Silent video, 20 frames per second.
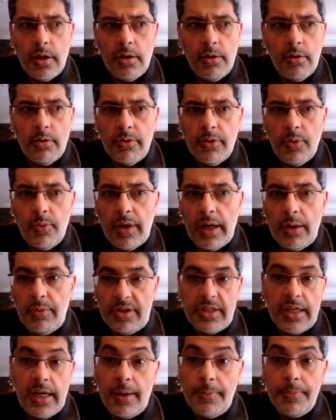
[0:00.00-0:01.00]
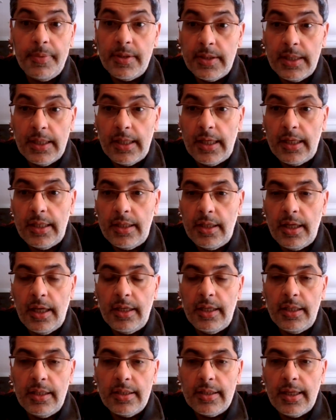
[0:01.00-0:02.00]
along the way, which happens in
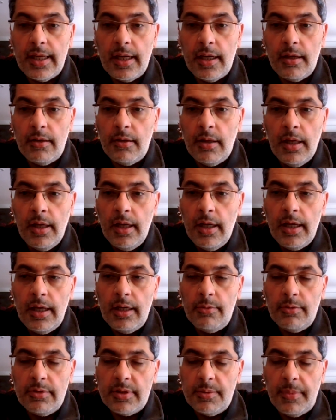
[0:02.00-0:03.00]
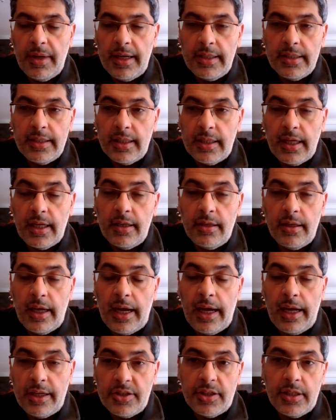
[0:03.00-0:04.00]
any sale, it was amazing. And
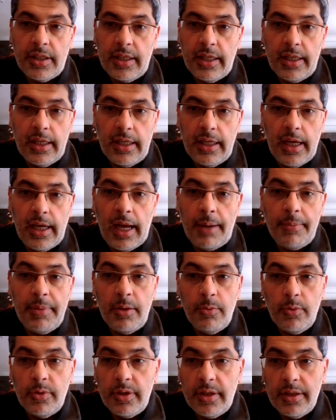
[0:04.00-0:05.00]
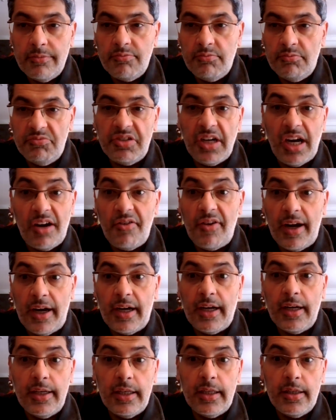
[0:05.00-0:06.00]
actually, Abby would
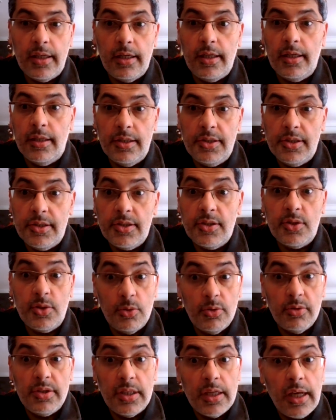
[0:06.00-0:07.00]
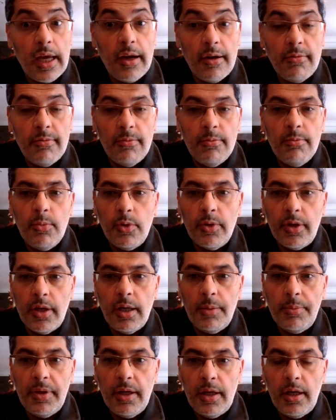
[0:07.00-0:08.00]
directly kind of just sort it out on
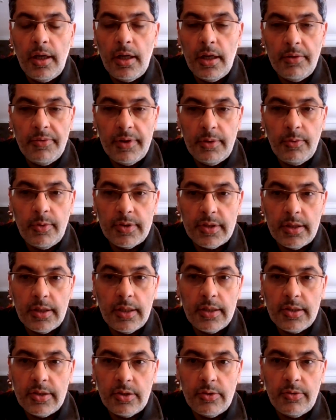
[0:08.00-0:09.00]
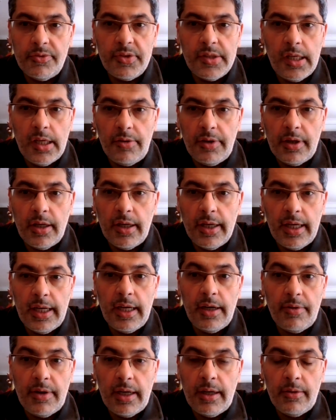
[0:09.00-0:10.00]
our behalf. It wasn't us sort of tearing our
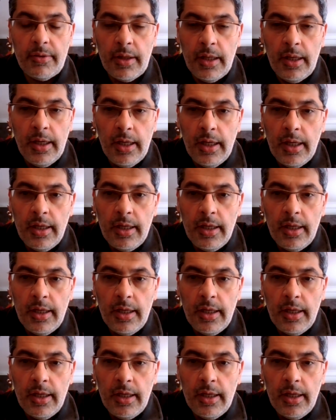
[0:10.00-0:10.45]
hair out.